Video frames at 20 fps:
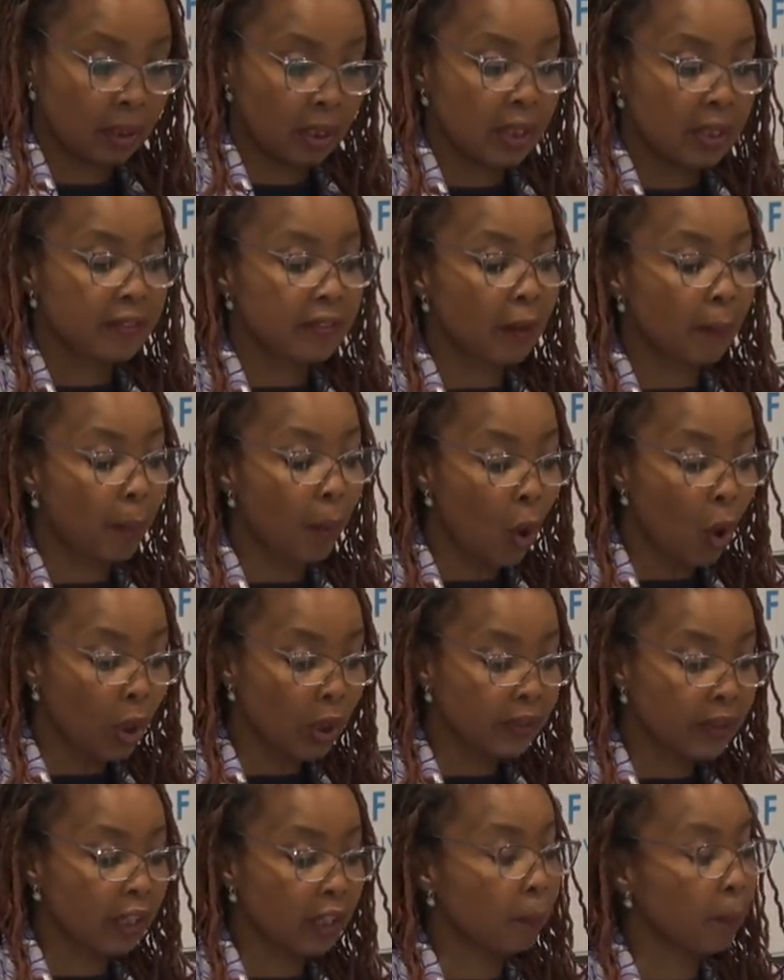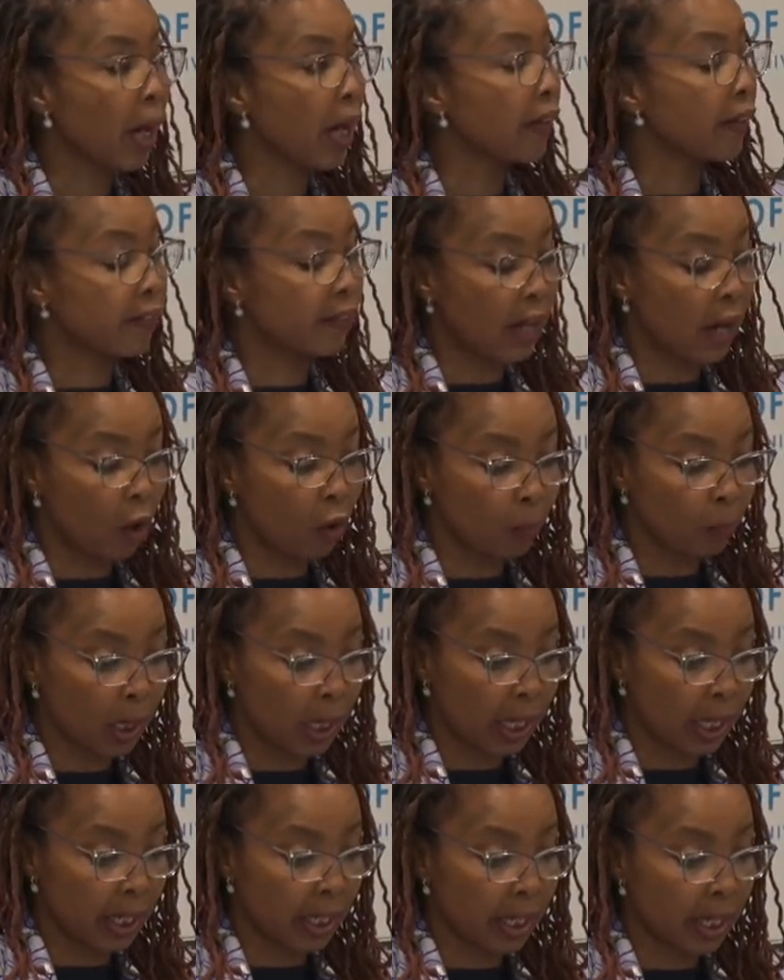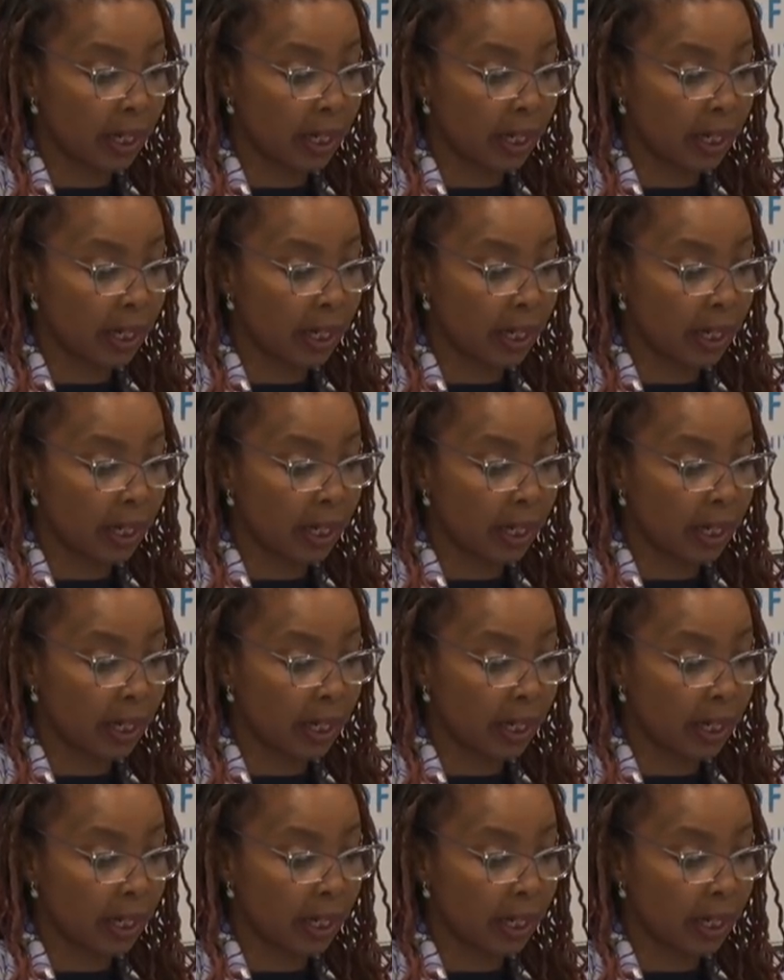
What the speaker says: supported by its downplaying